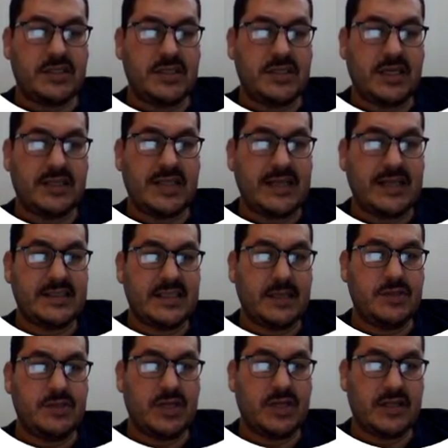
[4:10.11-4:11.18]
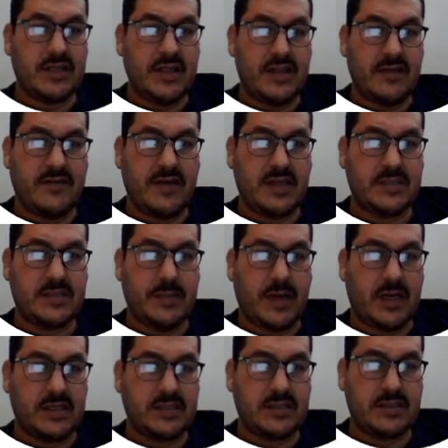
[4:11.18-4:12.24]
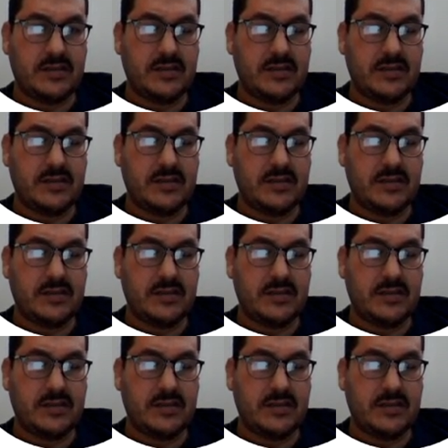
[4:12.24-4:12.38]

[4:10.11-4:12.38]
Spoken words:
not as subject in the first part.